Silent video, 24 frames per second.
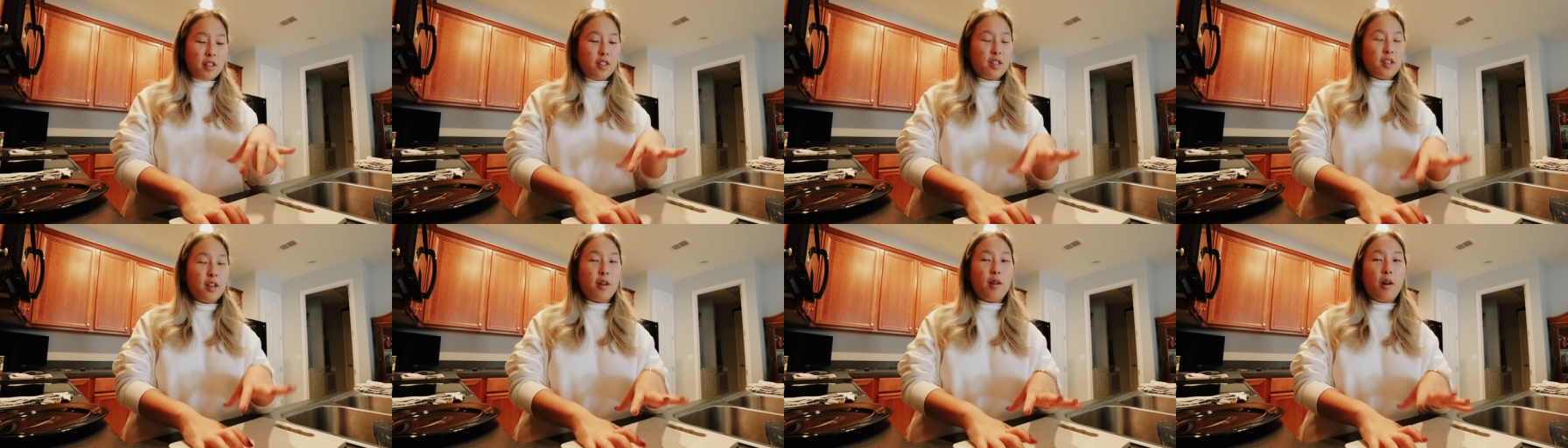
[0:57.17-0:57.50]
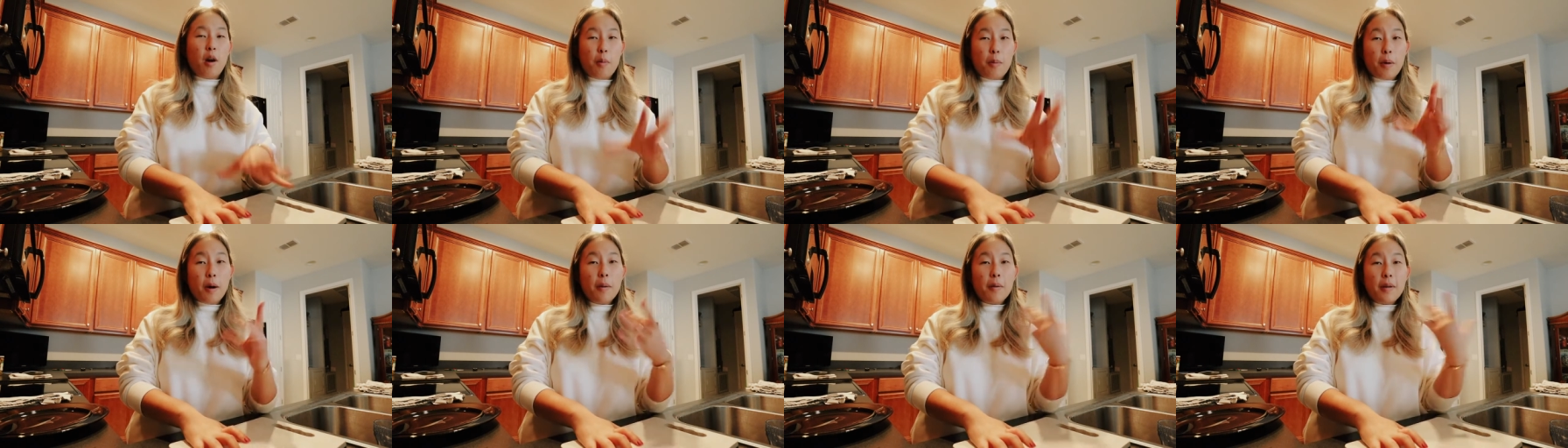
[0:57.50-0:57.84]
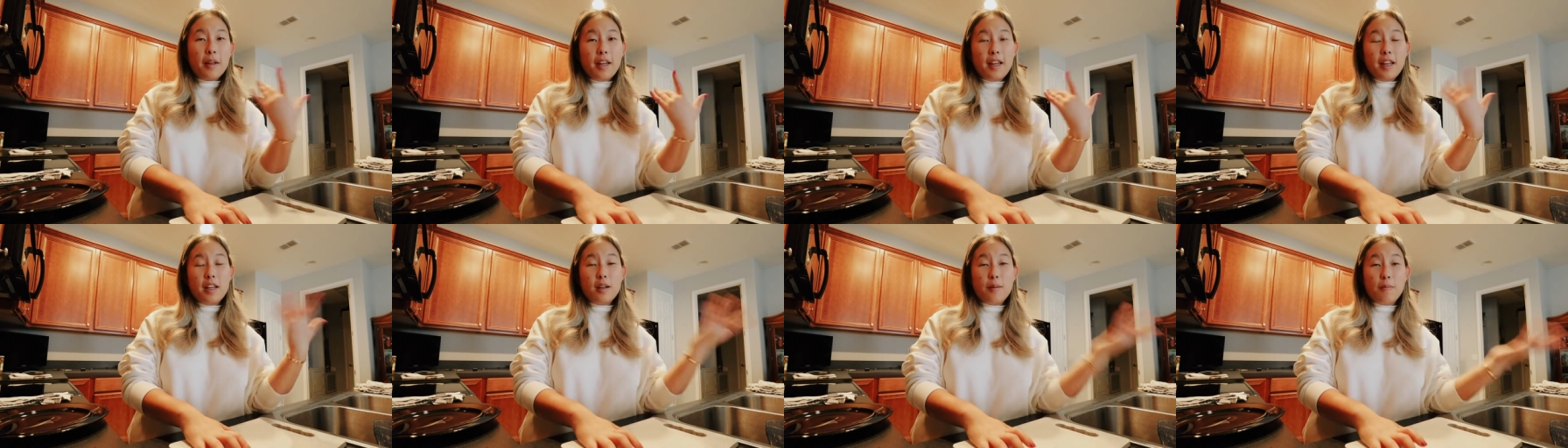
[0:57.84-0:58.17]
So I'll
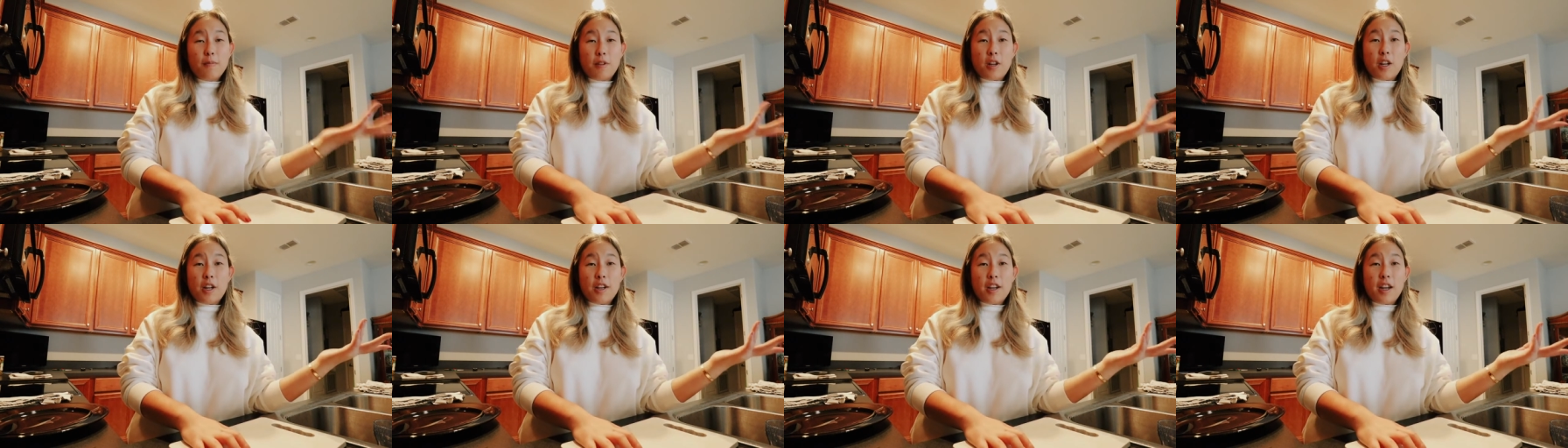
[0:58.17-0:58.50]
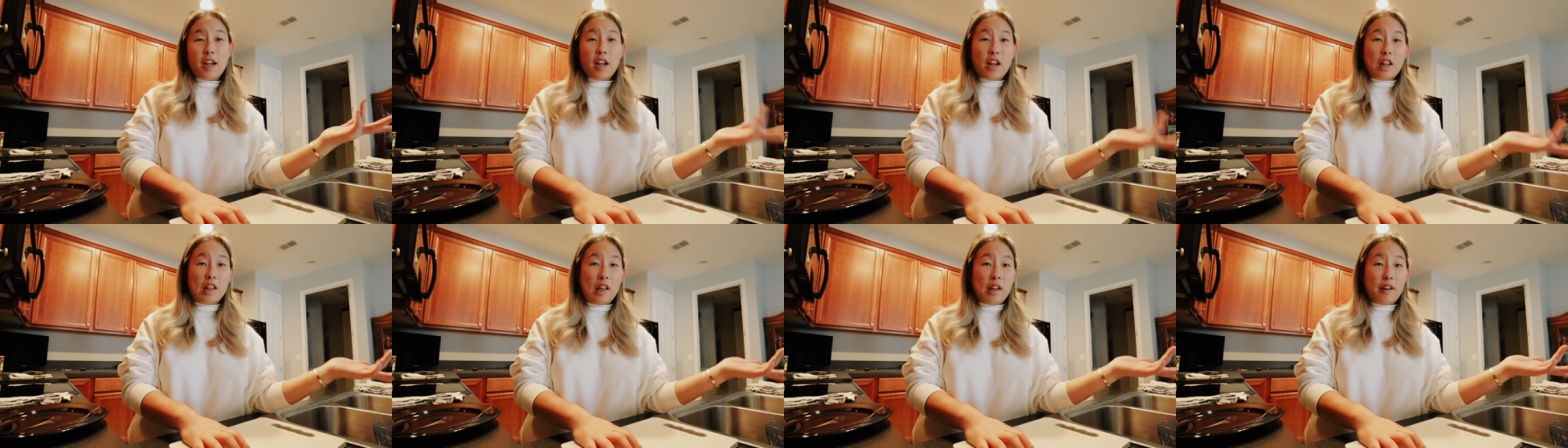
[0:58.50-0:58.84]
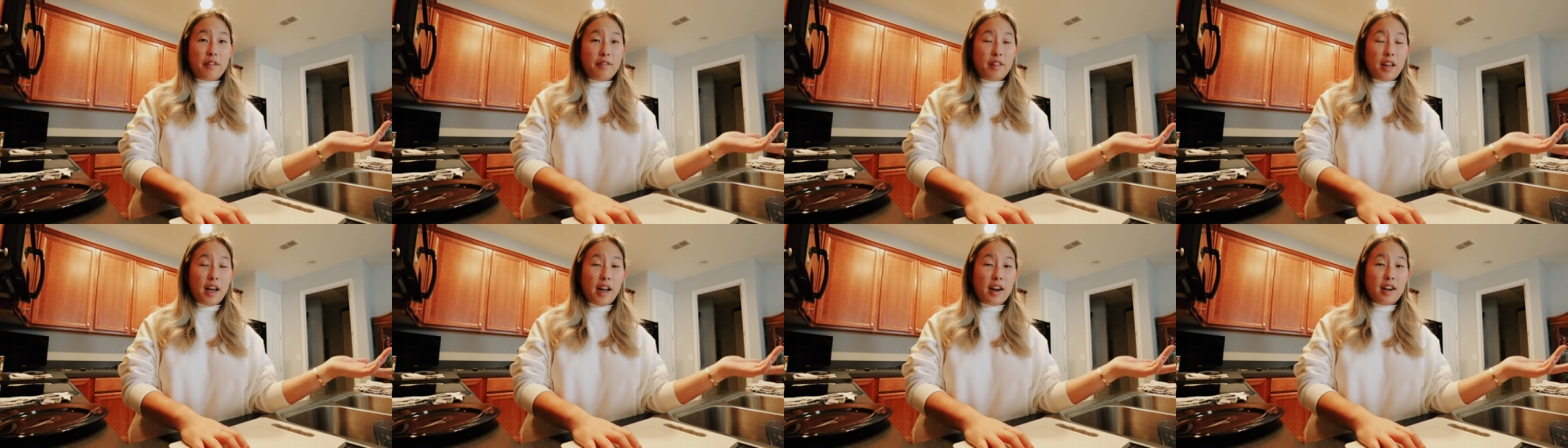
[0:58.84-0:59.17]
probably end up vlogging a lot
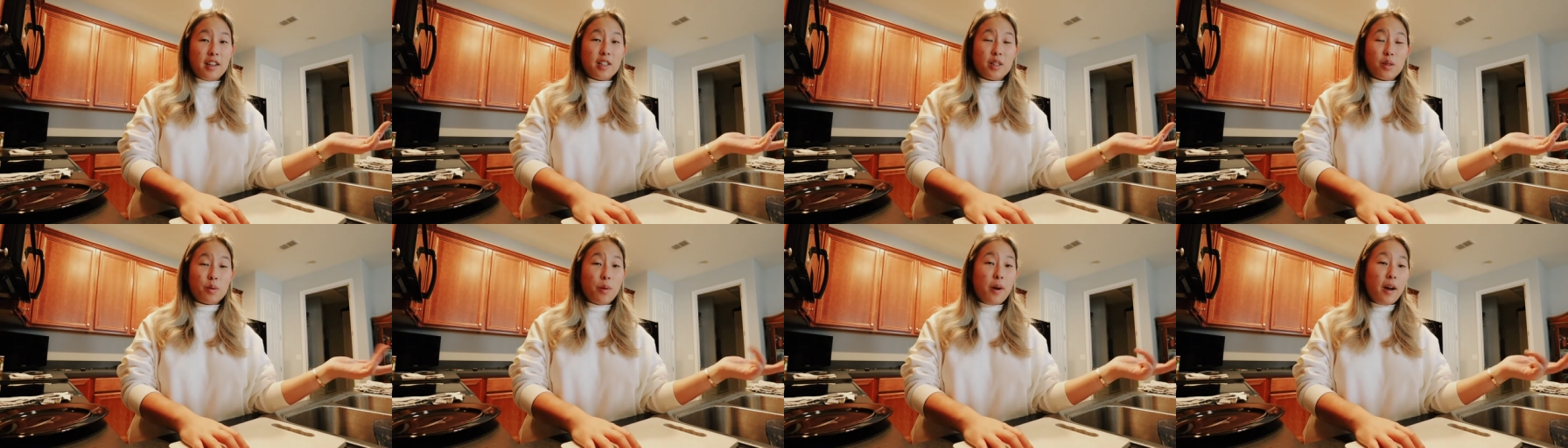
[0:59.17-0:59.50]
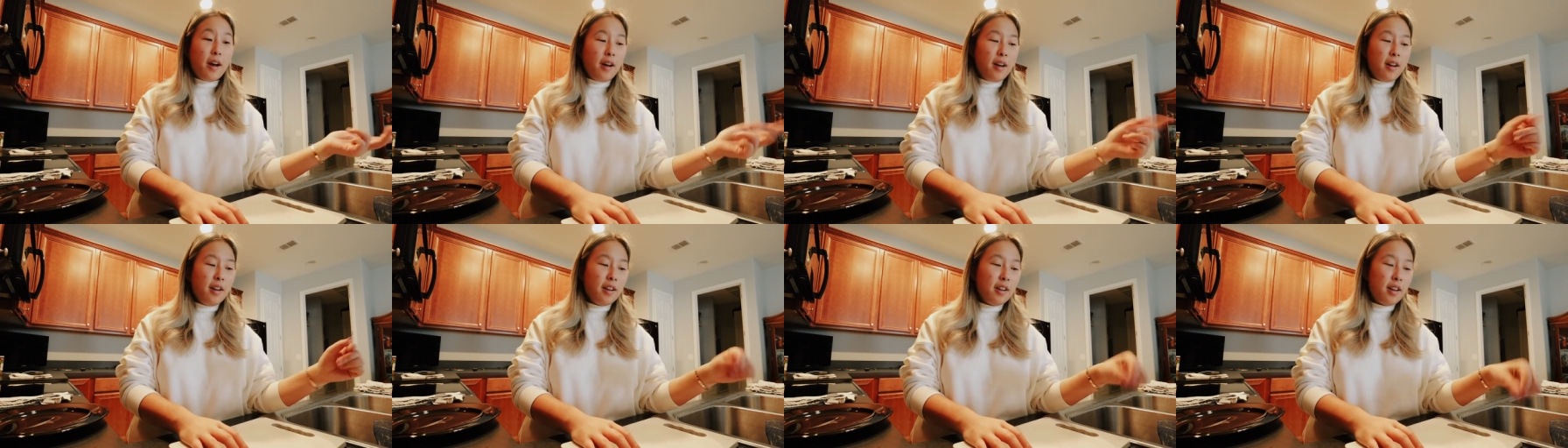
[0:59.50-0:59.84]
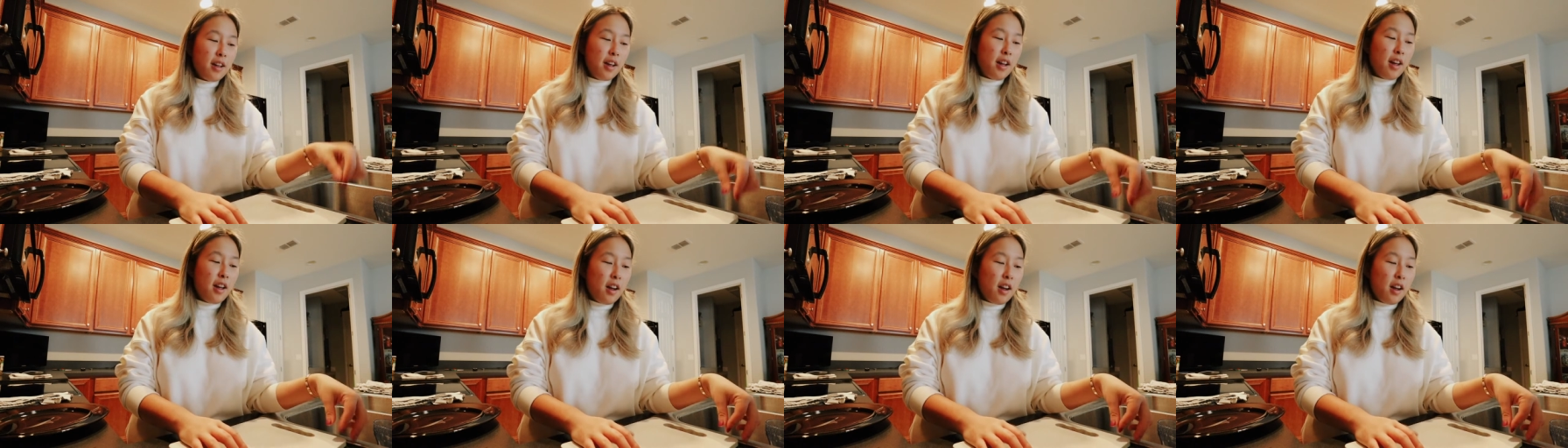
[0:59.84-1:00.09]
of that as well.